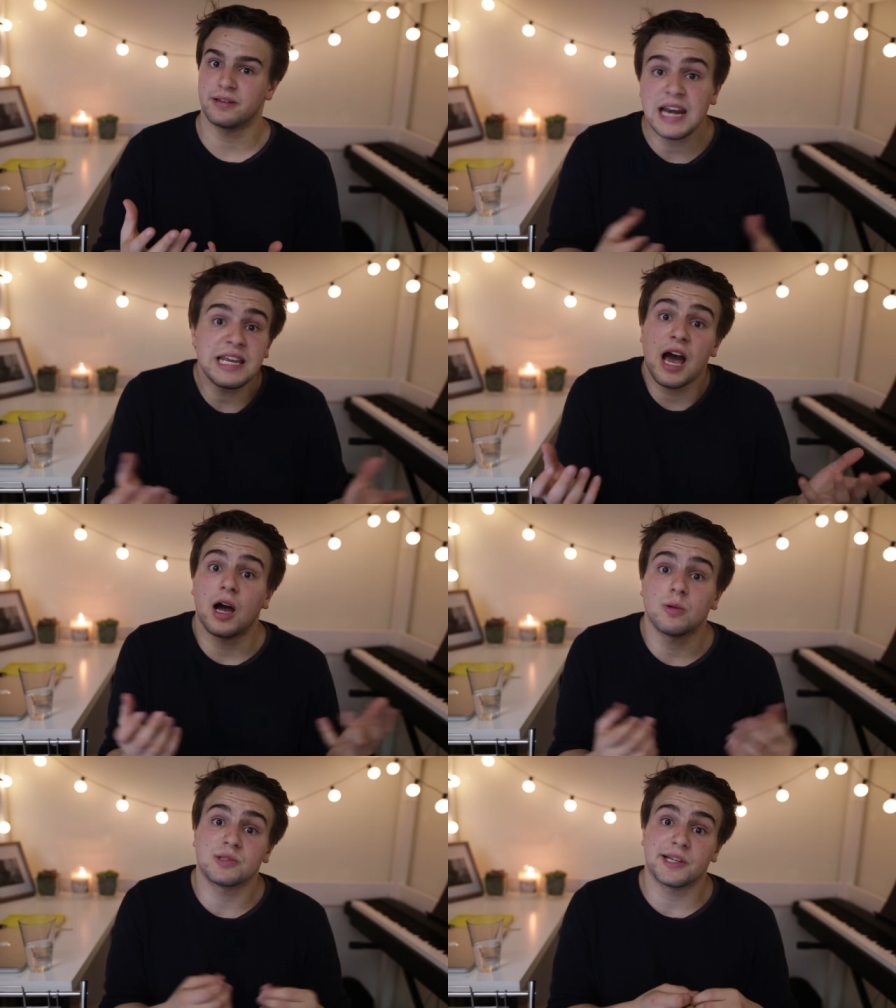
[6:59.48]
And yeah,
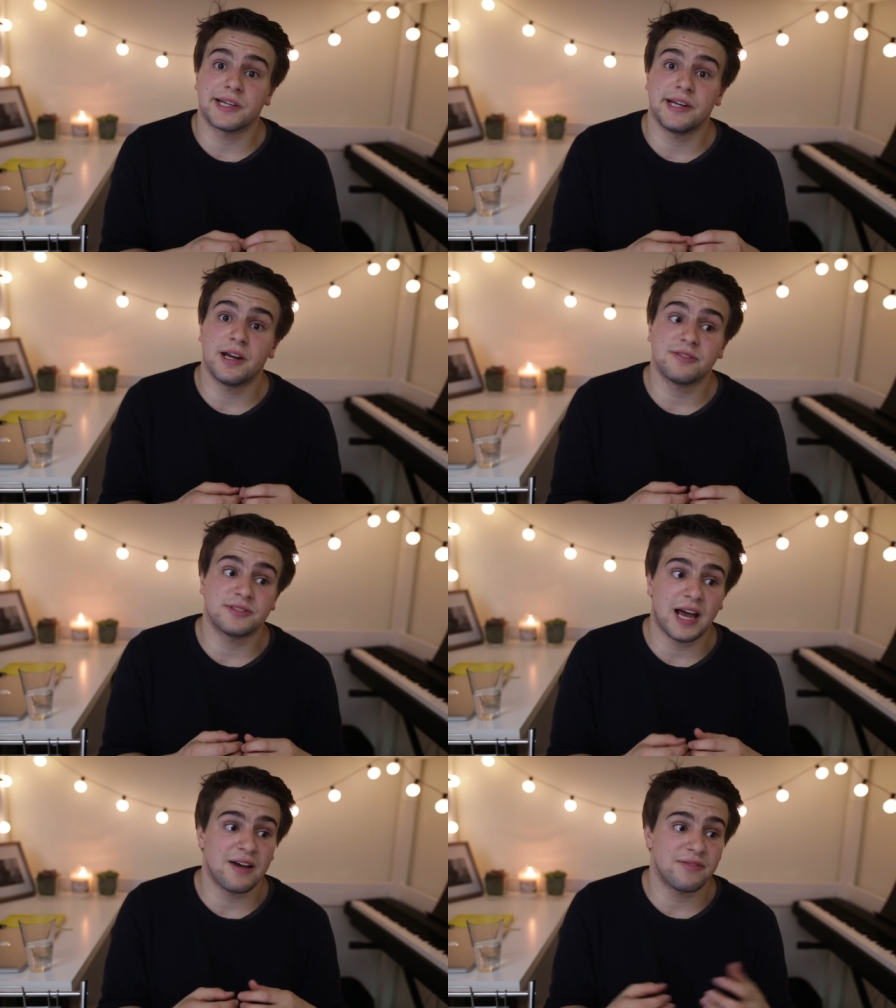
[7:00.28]
I was lucky enough
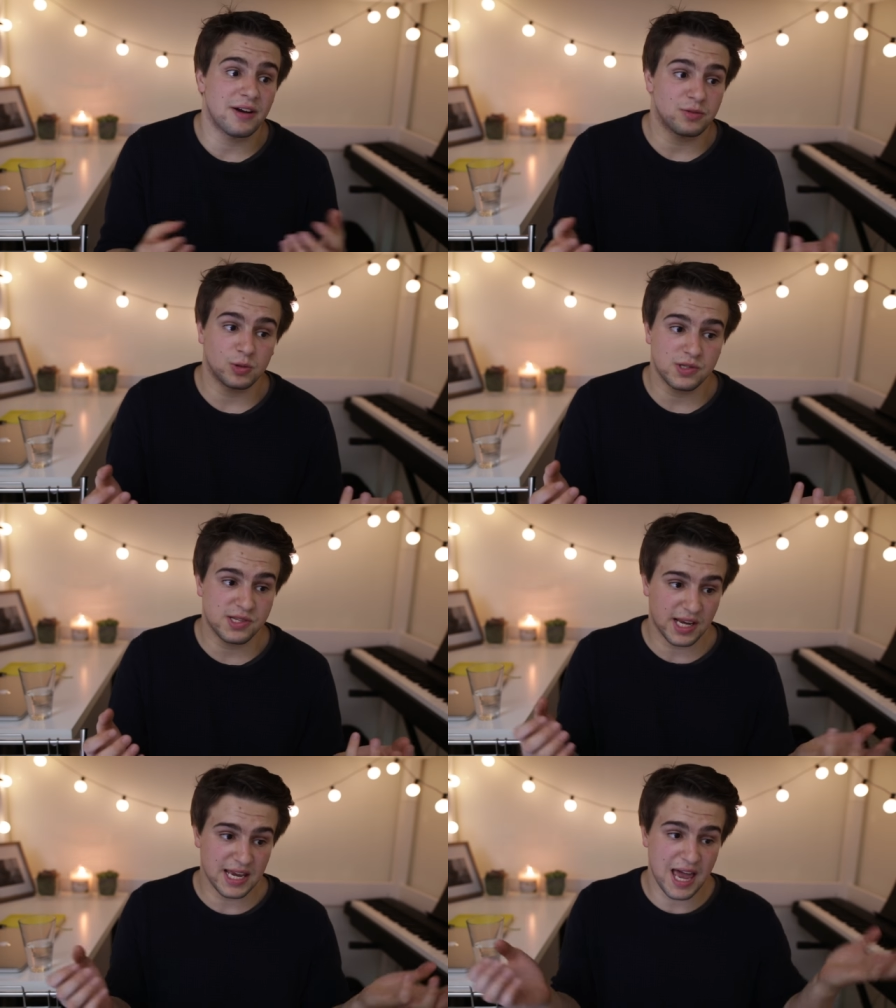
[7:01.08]
to have everyone
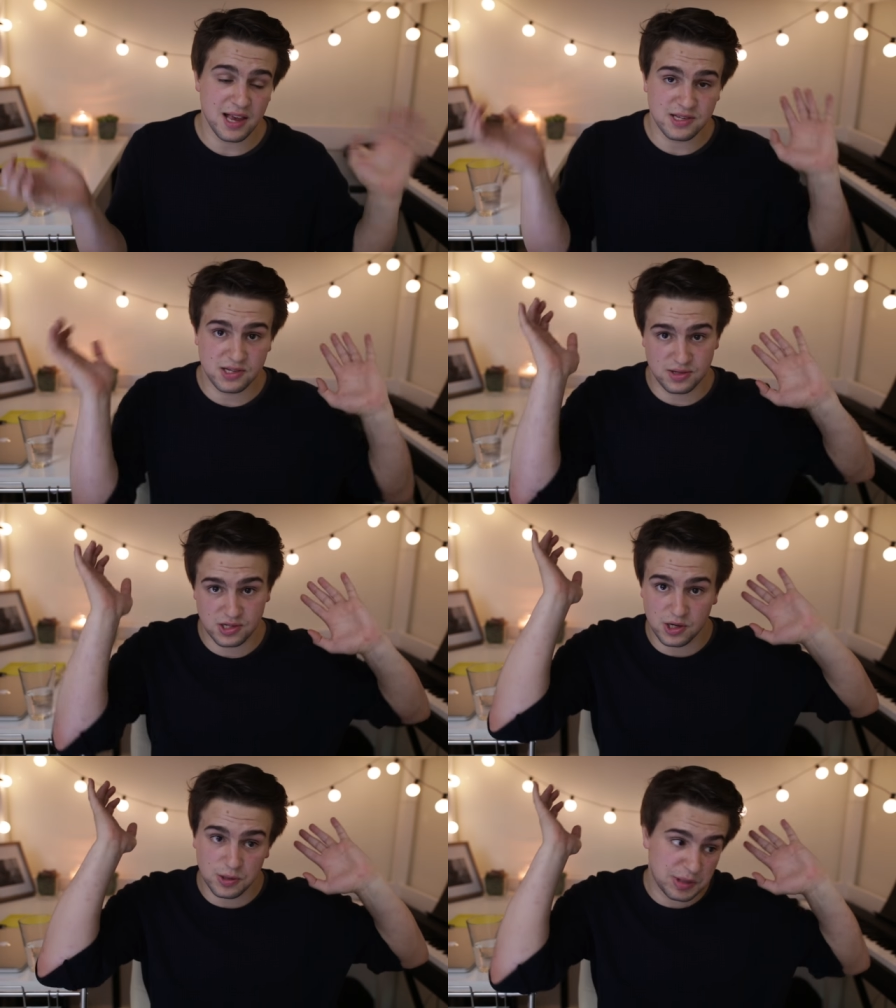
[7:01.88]
say yes,
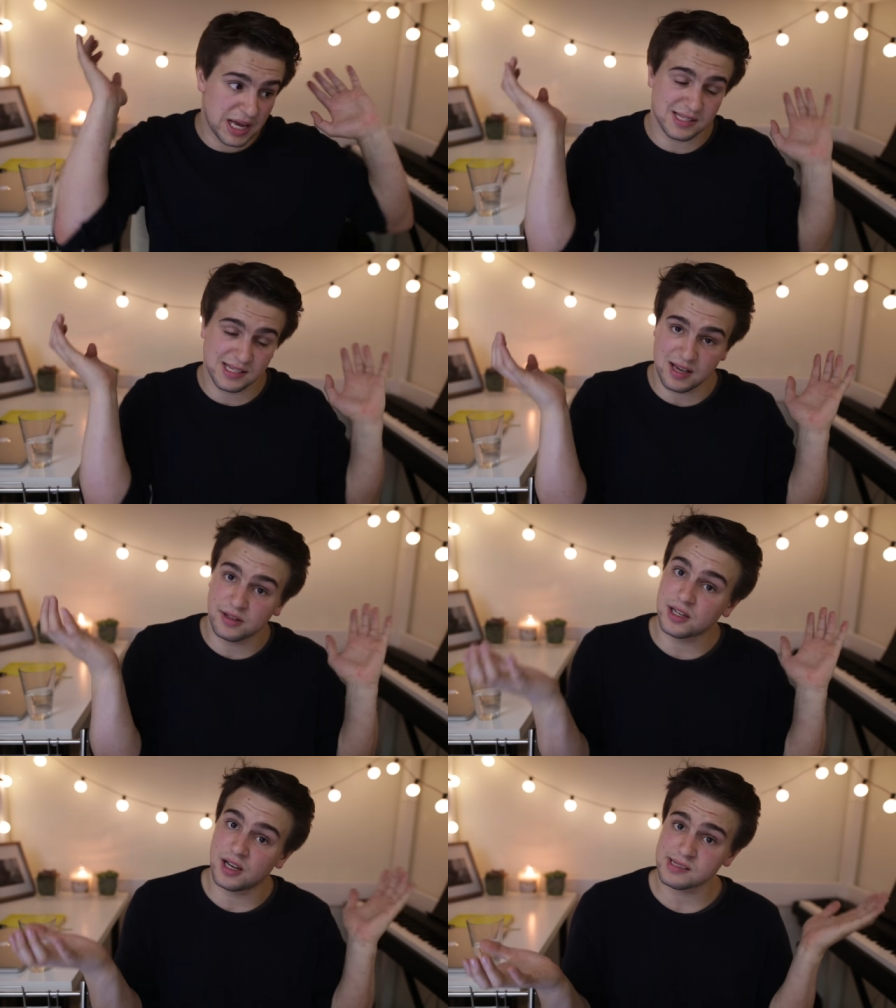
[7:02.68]
so that's how
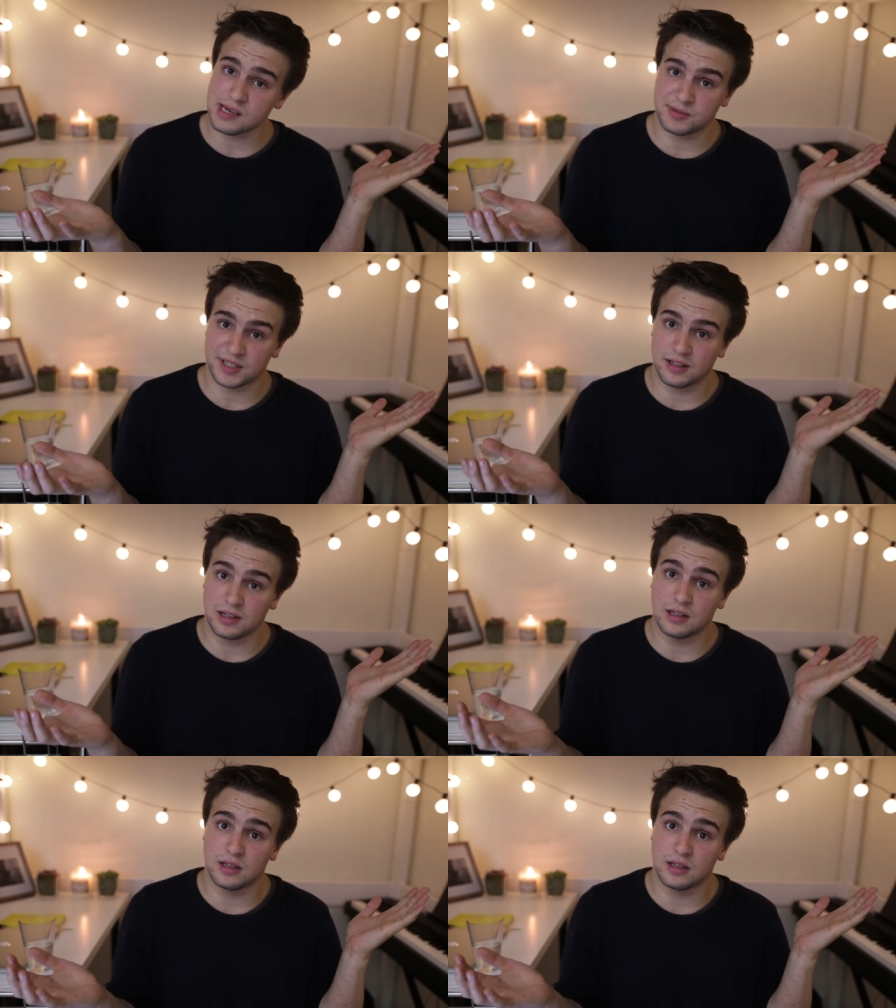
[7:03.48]
the cast came together.